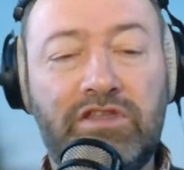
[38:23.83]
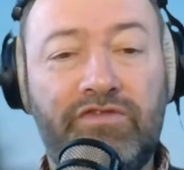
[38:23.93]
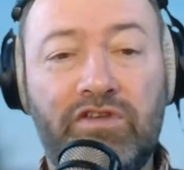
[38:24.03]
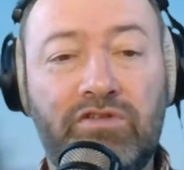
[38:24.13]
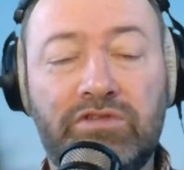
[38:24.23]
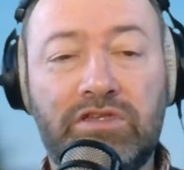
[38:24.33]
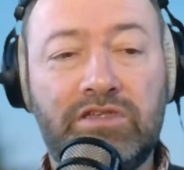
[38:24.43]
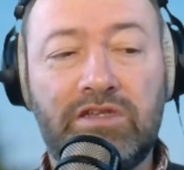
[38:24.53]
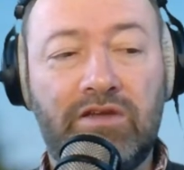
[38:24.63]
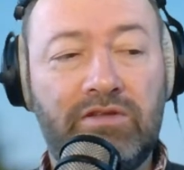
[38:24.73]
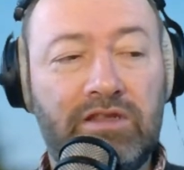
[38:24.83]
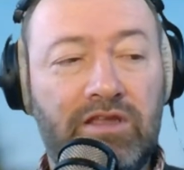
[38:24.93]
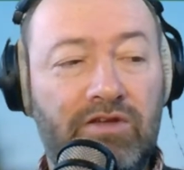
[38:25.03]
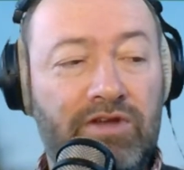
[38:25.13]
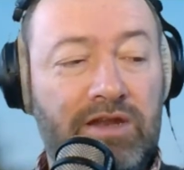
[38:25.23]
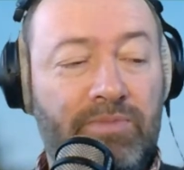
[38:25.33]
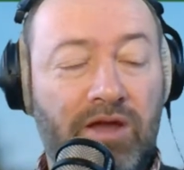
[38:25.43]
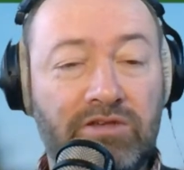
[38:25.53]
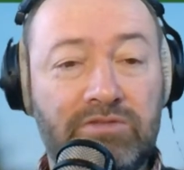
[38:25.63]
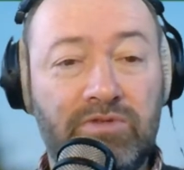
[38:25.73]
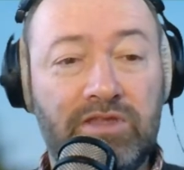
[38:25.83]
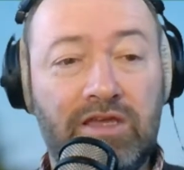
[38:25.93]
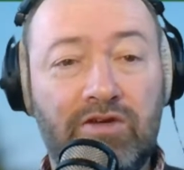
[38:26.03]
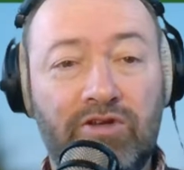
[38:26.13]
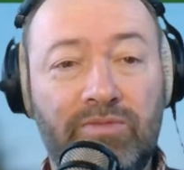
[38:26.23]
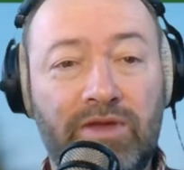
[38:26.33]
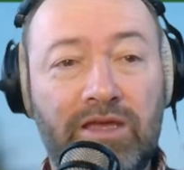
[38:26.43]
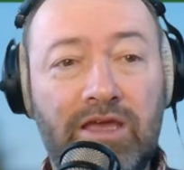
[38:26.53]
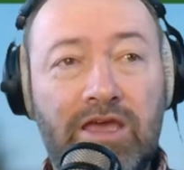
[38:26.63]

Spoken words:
difficulties, that are in the post with the economy,